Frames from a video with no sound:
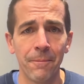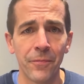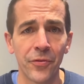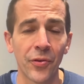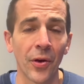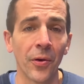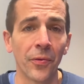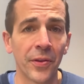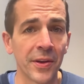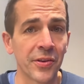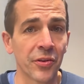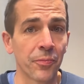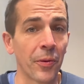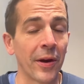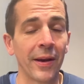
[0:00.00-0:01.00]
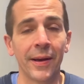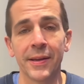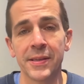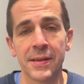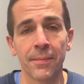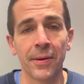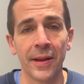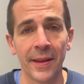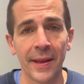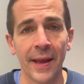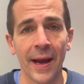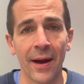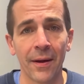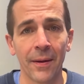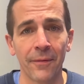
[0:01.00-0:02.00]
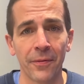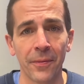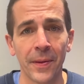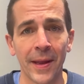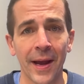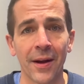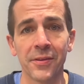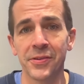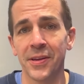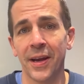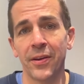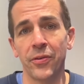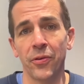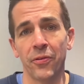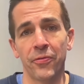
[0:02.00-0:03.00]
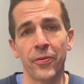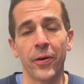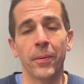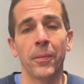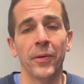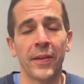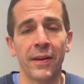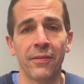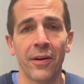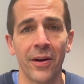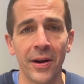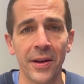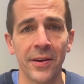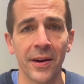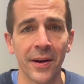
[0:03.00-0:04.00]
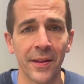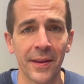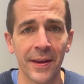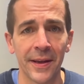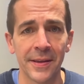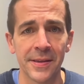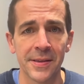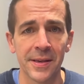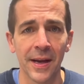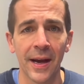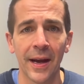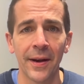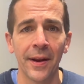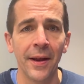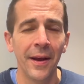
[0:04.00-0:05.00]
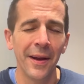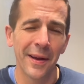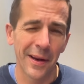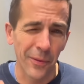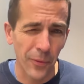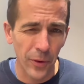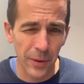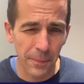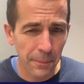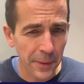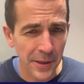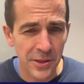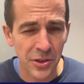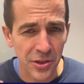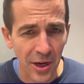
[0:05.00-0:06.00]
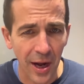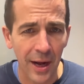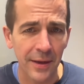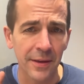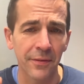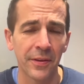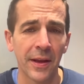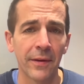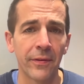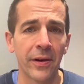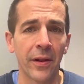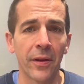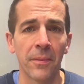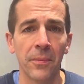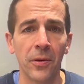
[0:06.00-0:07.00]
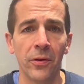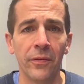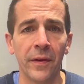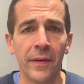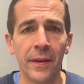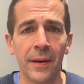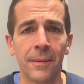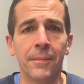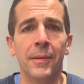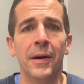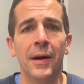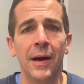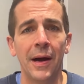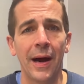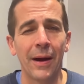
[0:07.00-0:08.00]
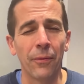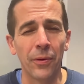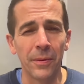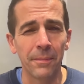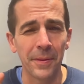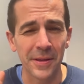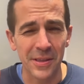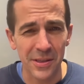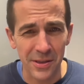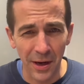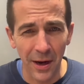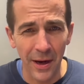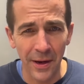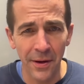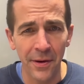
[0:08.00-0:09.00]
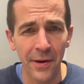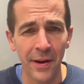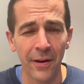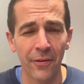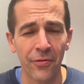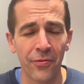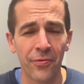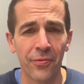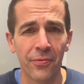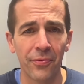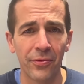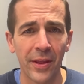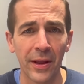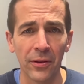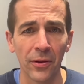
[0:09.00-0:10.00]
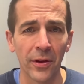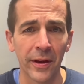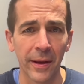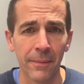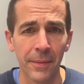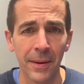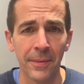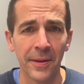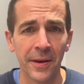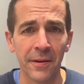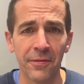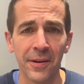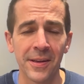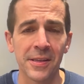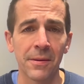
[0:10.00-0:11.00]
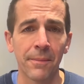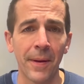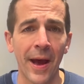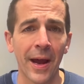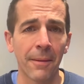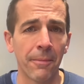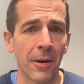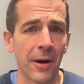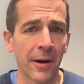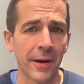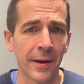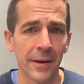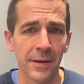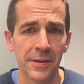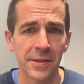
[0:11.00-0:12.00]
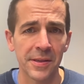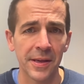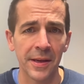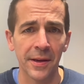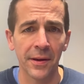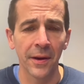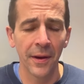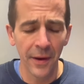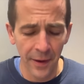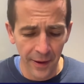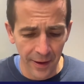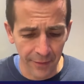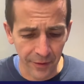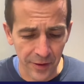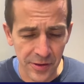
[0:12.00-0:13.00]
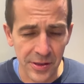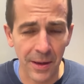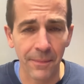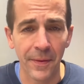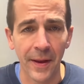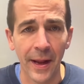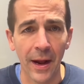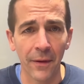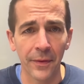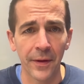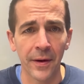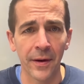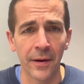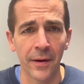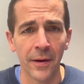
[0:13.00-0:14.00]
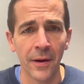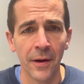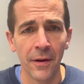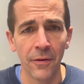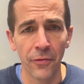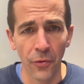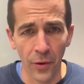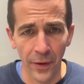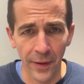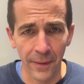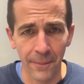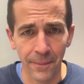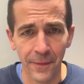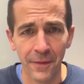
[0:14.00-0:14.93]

So this is bringing in somebody from the outside to affirm what they've already done on the inside. I wouldn't be shocked if they have another move in them. I wouldn't be stunned if they look at maybe the defensive back market and see if there's something out there for them.